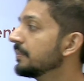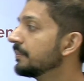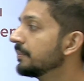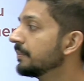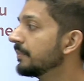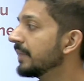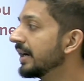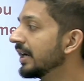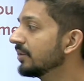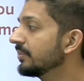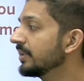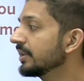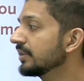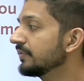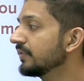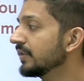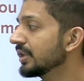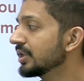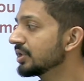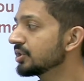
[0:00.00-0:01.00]

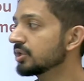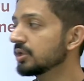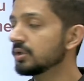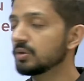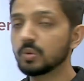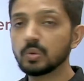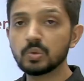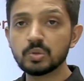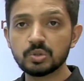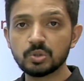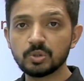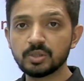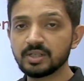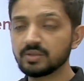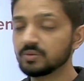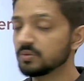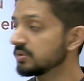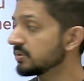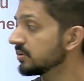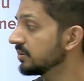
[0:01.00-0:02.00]
biomagnification, ozone and
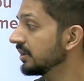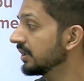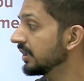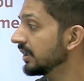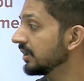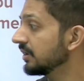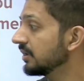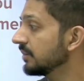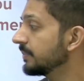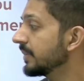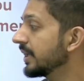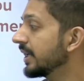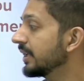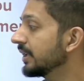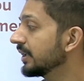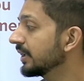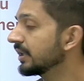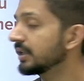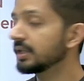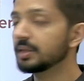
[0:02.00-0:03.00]
ozone layer,
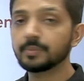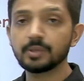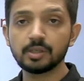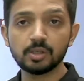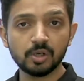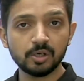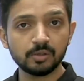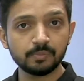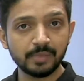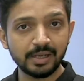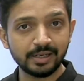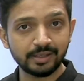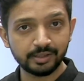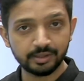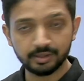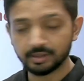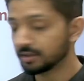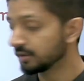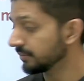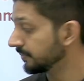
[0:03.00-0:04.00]
biodegradable,
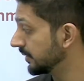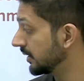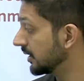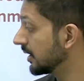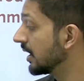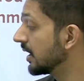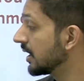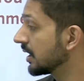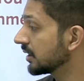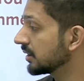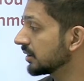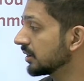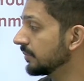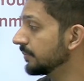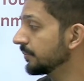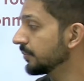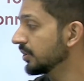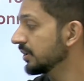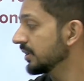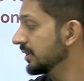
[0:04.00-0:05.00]
non-biodegradable
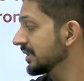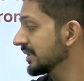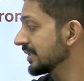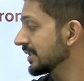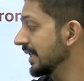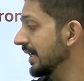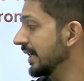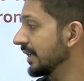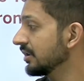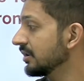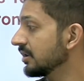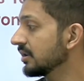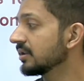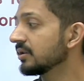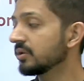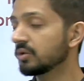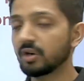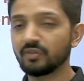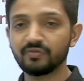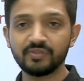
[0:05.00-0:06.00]
components, and
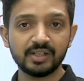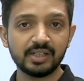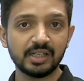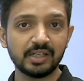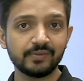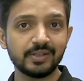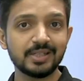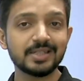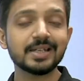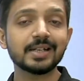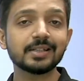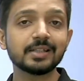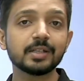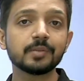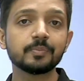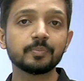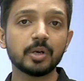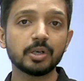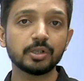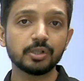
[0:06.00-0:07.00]
trophic levels are the
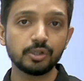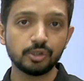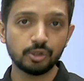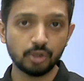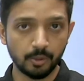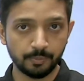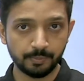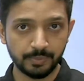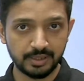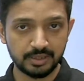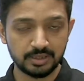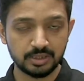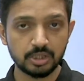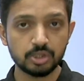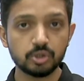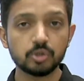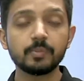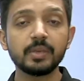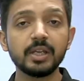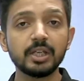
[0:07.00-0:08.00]
important topics.
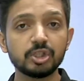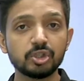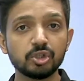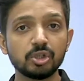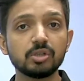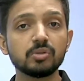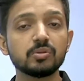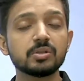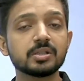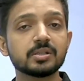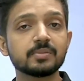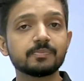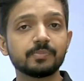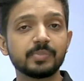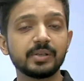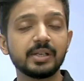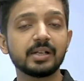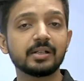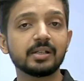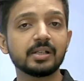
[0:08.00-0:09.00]
So make sure you
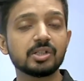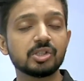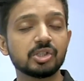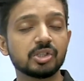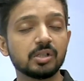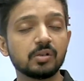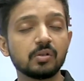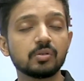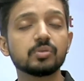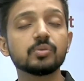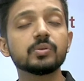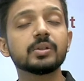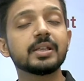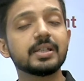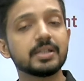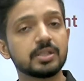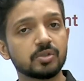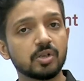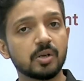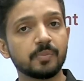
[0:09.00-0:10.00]
pay attention to
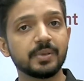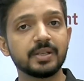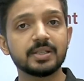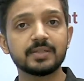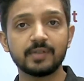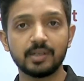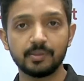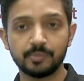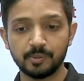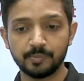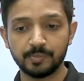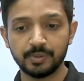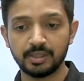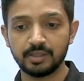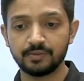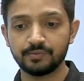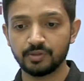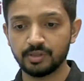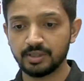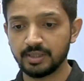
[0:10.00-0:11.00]
these topics while preparing
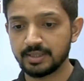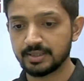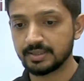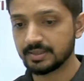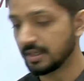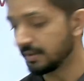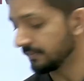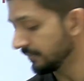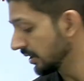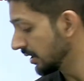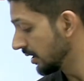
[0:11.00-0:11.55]
for the exam.